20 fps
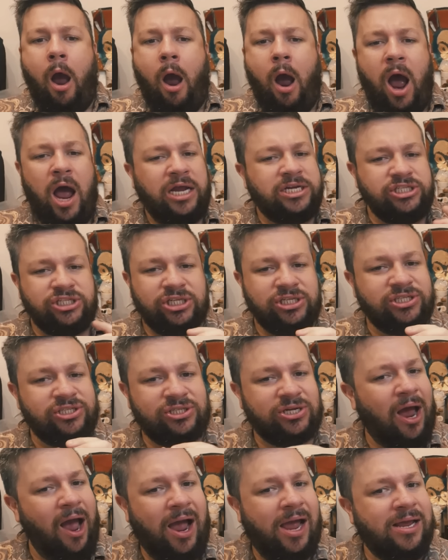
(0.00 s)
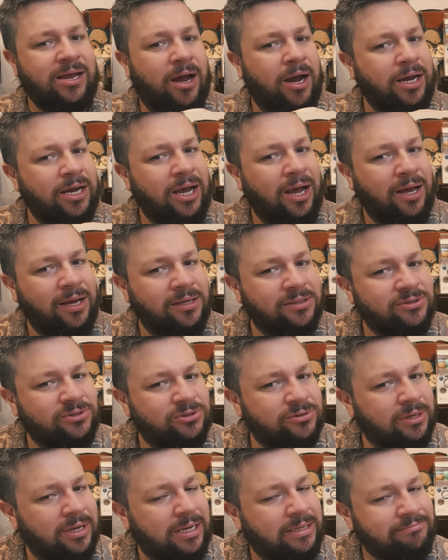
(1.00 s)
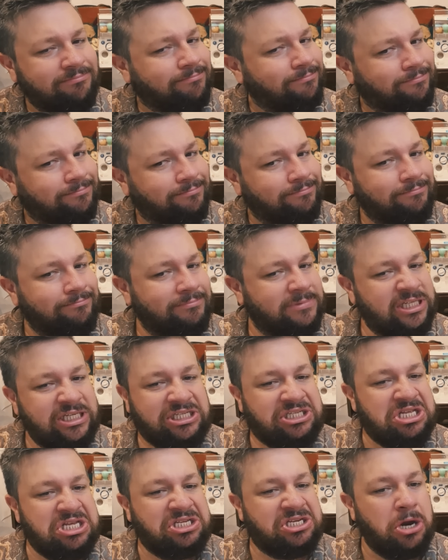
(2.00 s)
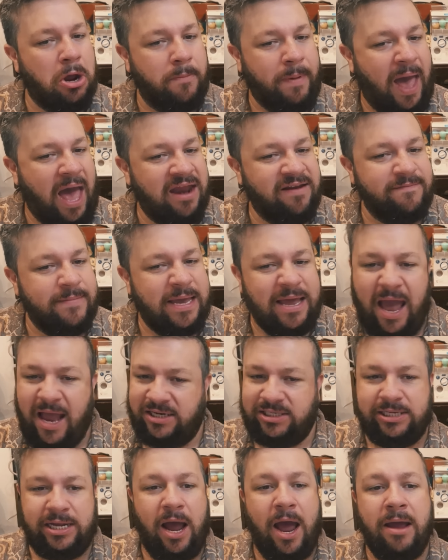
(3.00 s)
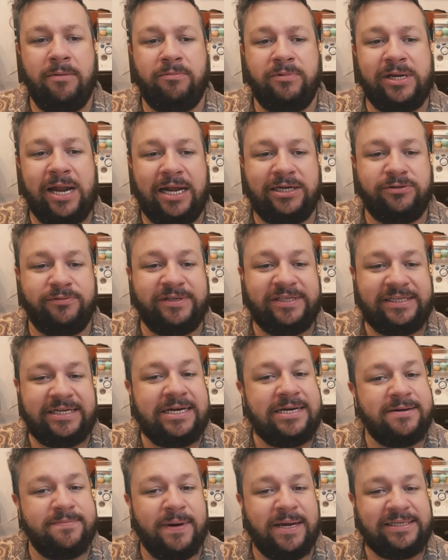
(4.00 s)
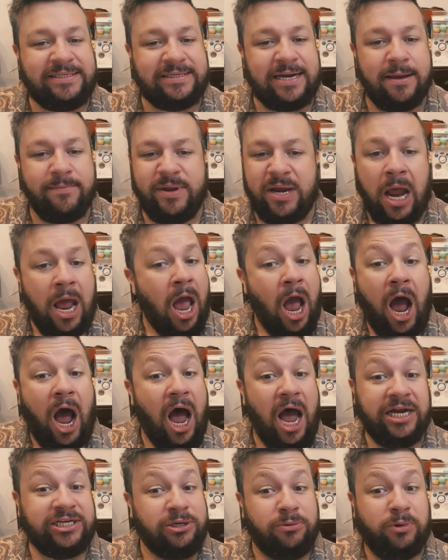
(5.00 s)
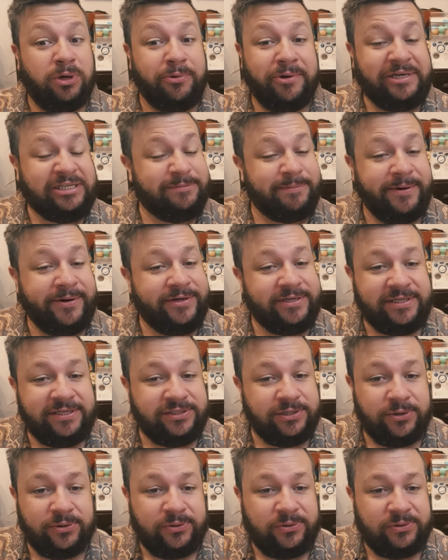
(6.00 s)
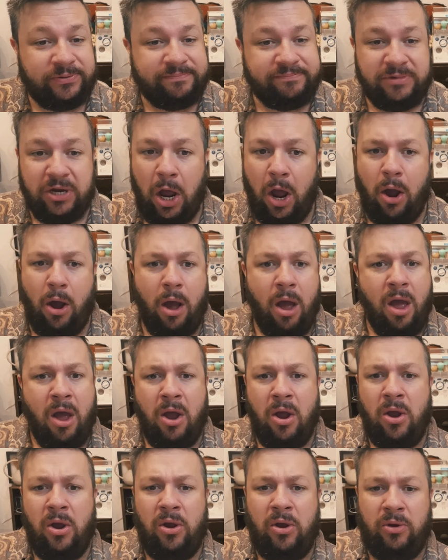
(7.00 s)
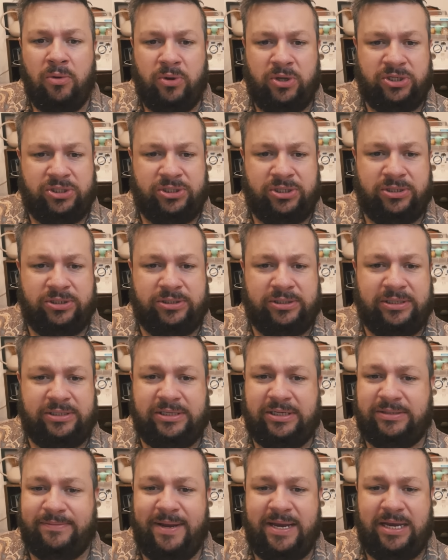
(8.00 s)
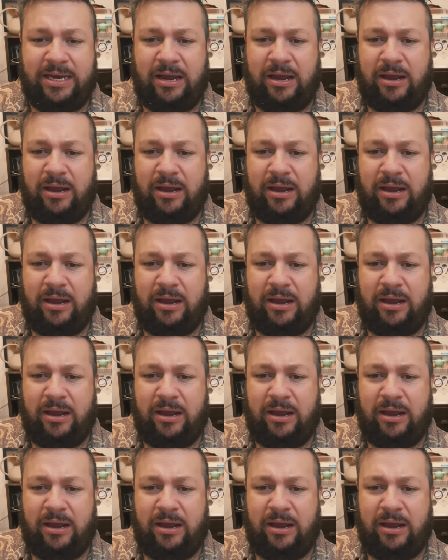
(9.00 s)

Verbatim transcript: I just, I, I, I um, just, there's no part of me. Actually, I would like to rescind my statement. I don't want to experience this at all. No, it doesn't make...